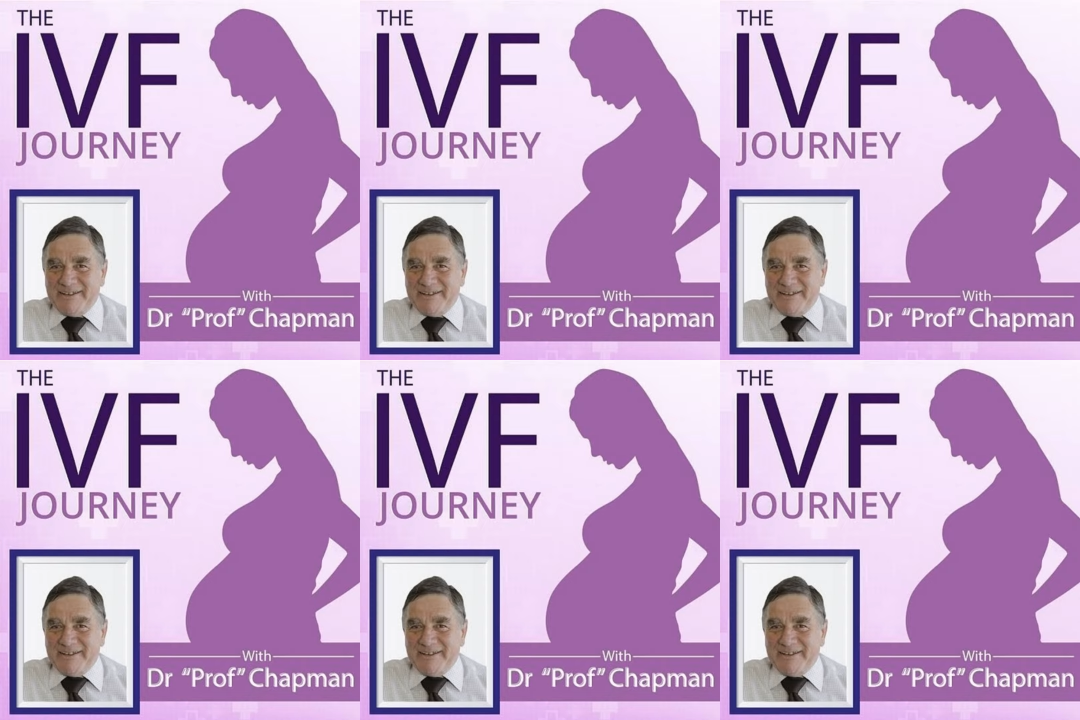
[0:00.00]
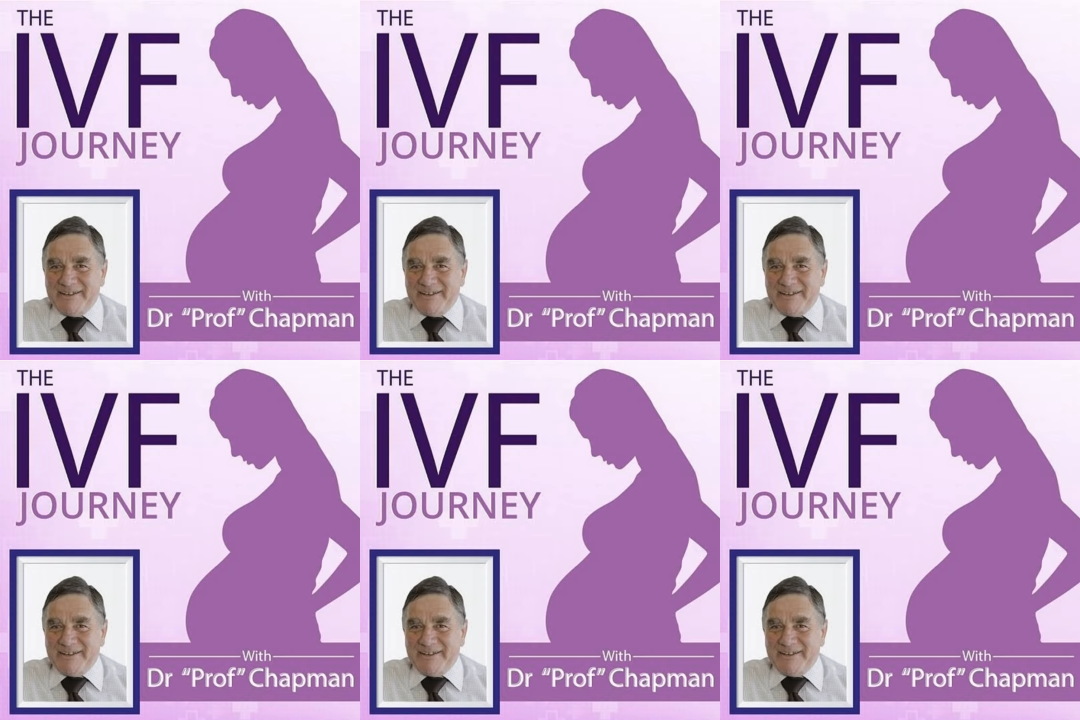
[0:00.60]

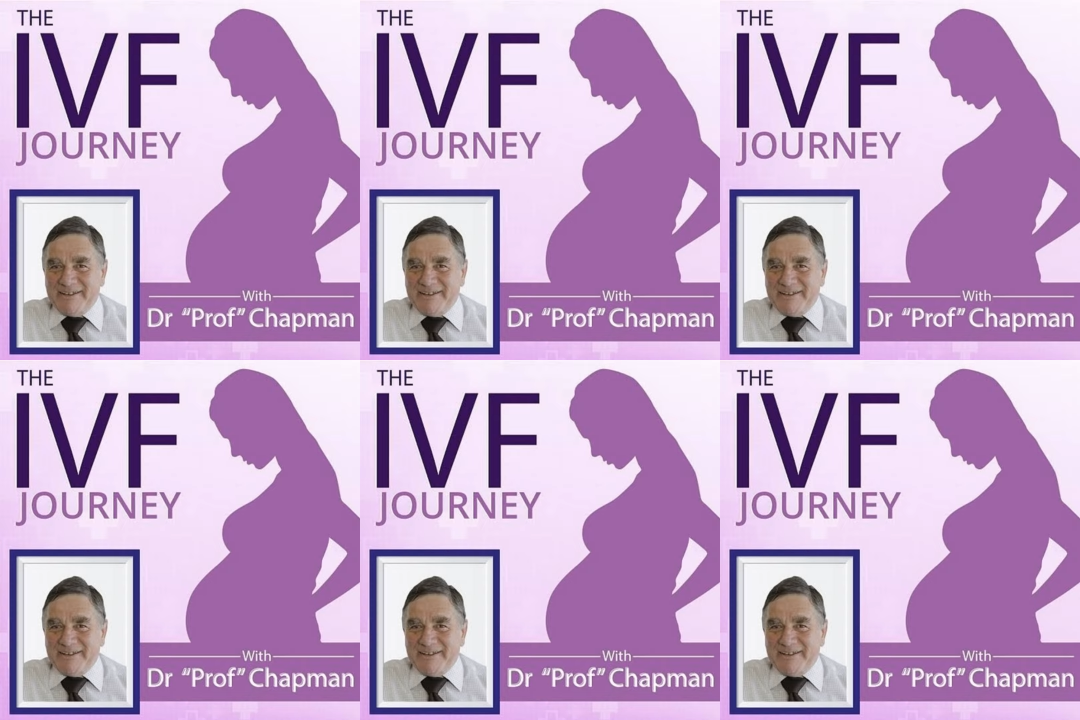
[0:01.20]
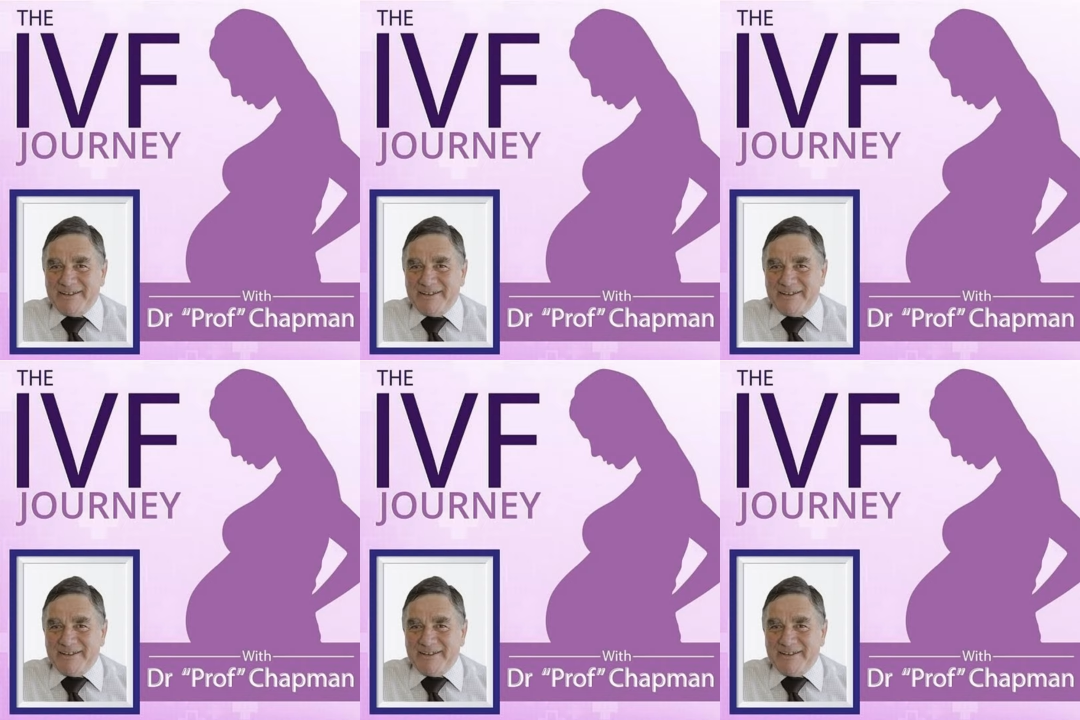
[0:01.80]

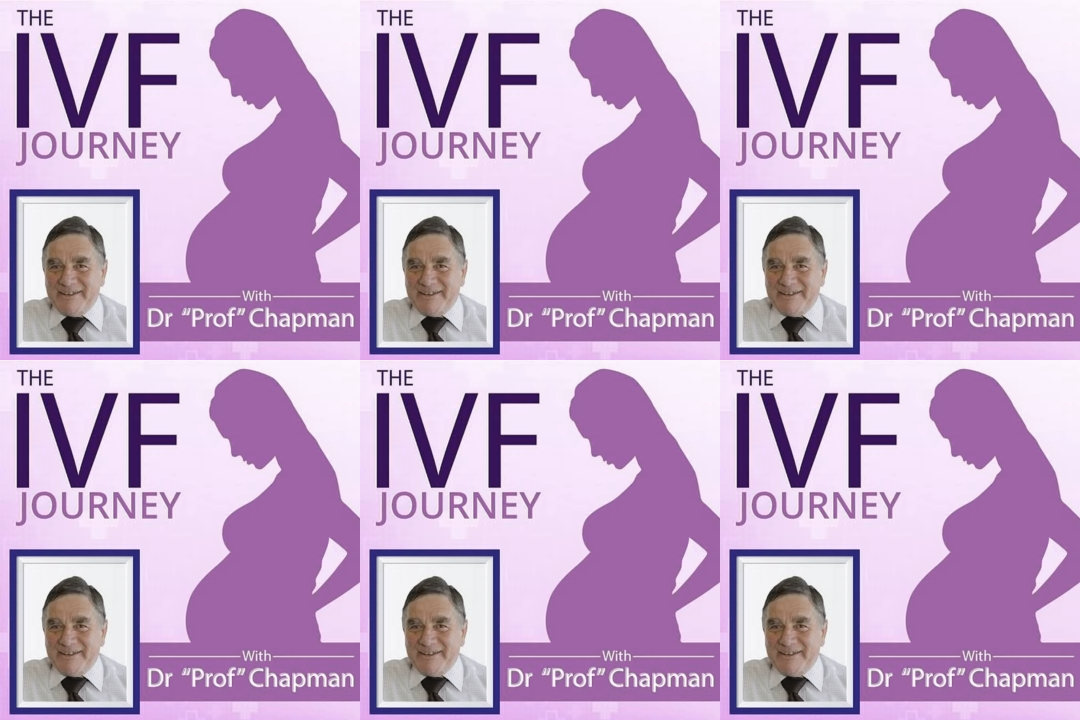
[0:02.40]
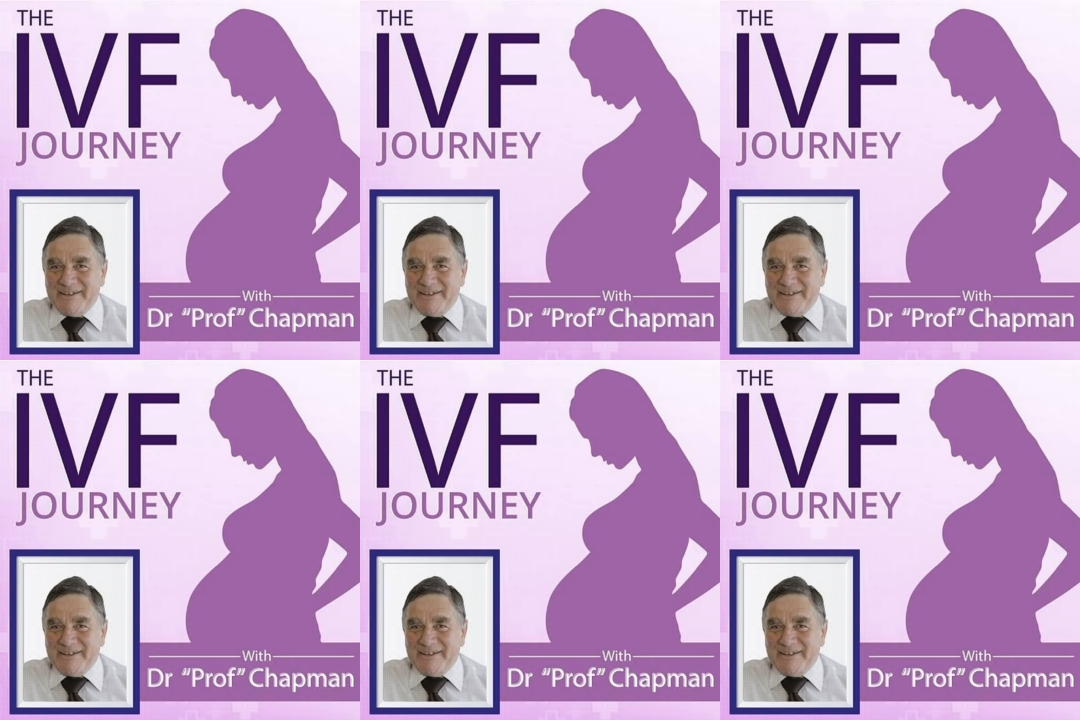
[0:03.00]

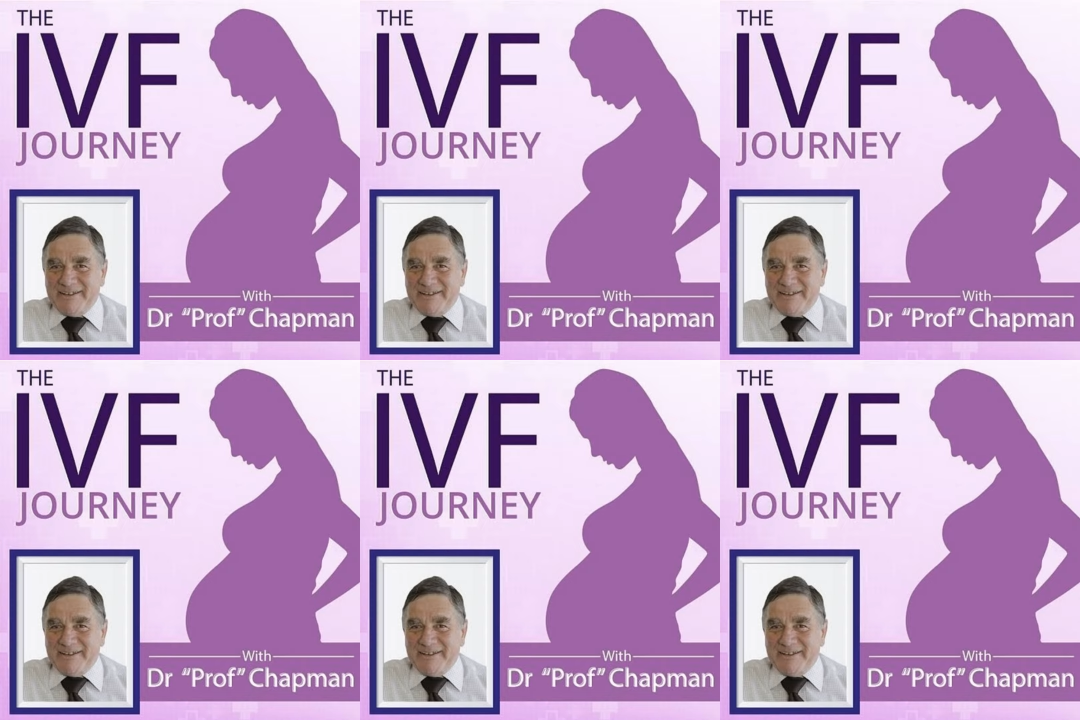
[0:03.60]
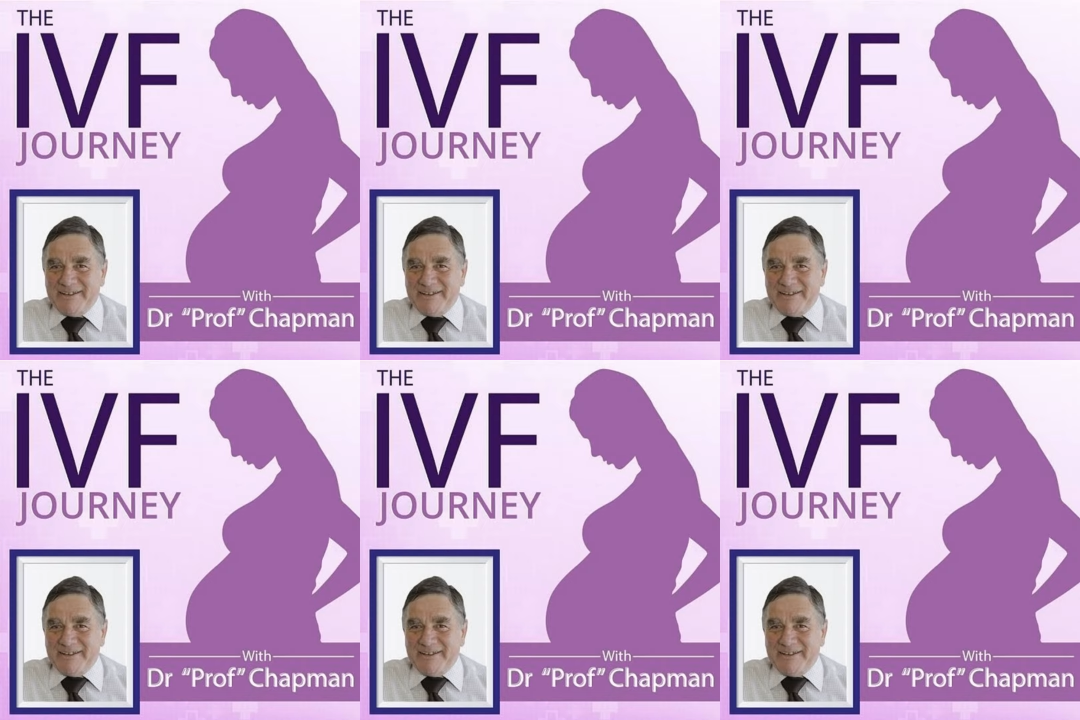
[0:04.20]

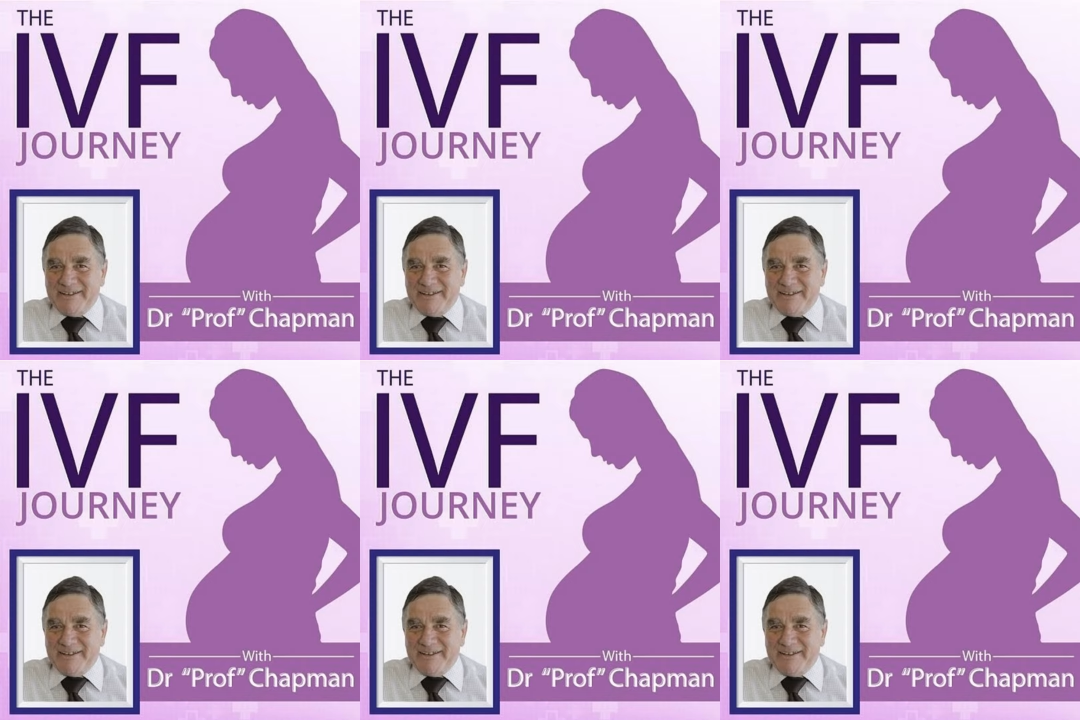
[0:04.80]
(no lip movement)